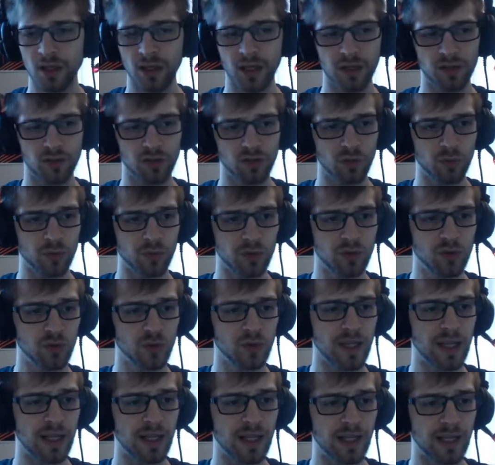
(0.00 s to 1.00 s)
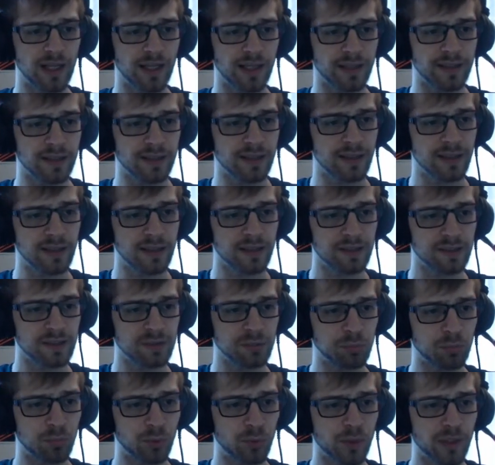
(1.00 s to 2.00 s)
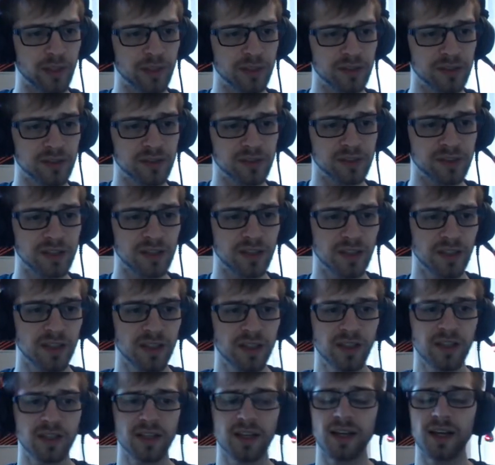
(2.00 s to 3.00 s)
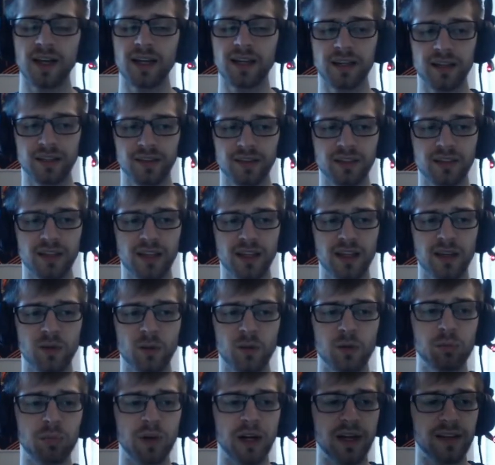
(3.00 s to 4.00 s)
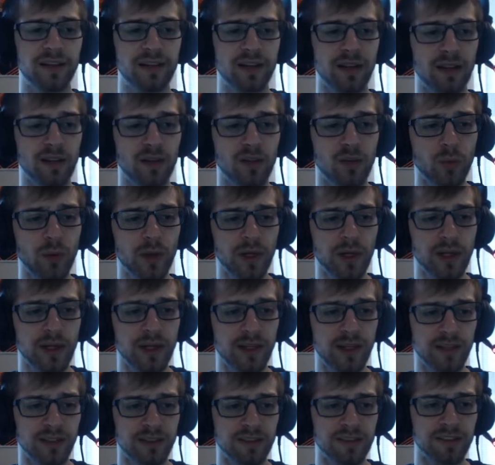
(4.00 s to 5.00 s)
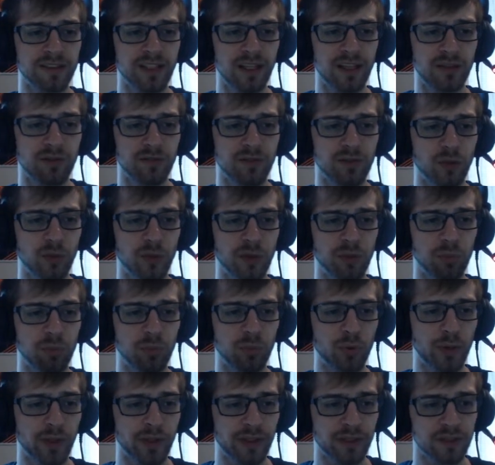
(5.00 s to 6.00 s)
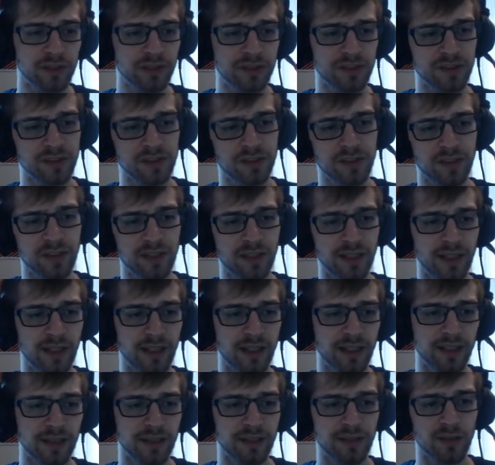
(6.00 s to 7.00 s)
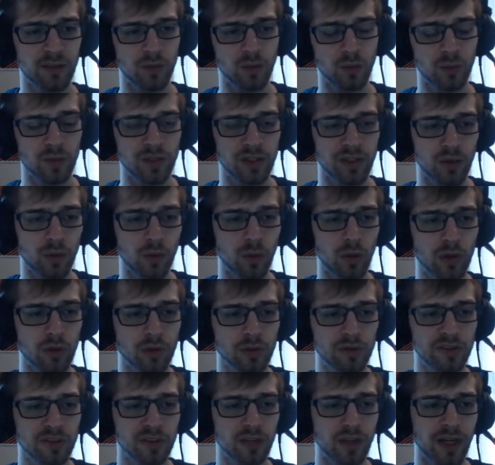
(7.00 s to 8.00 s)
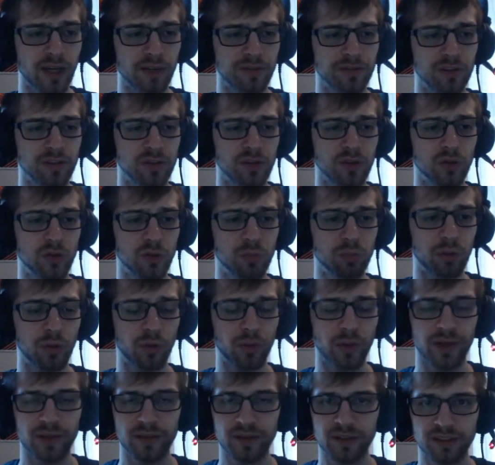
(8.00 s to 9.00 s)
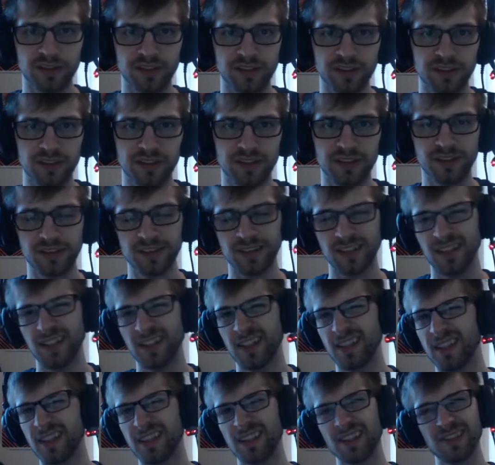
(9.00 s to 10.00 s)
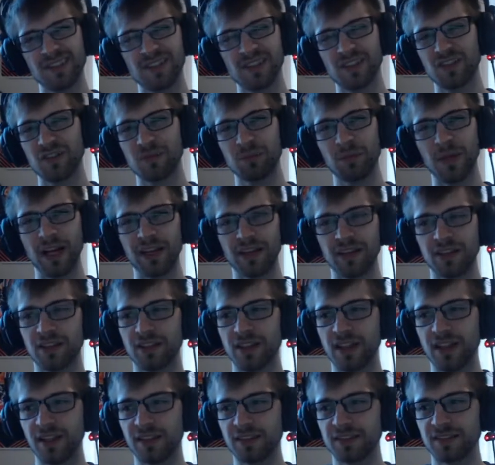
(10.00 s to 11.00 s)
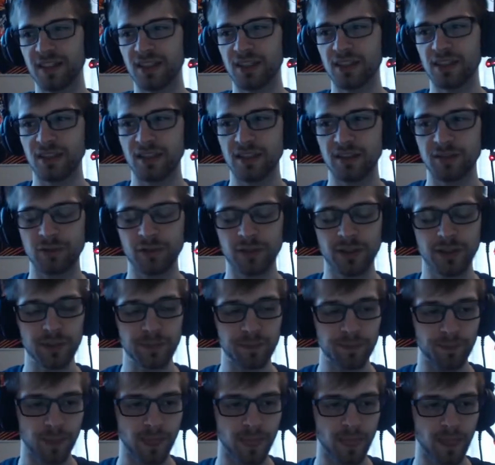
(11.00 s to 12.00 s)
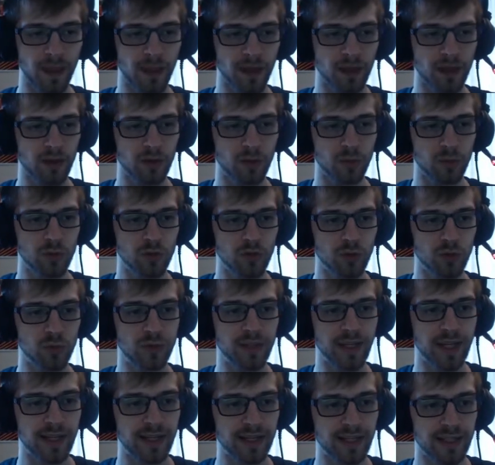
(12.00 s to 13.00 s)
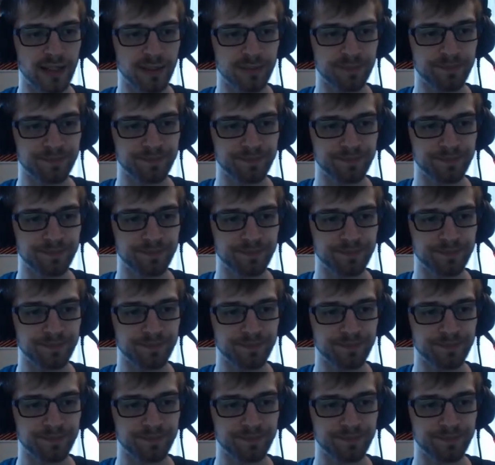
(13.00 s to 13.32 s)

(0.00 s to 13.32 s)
so we'll do that like this, print. Another thing with Python 3, instead of doing print and with the quotes, you have to do parentheses. It's just minor things that are different. We'll do data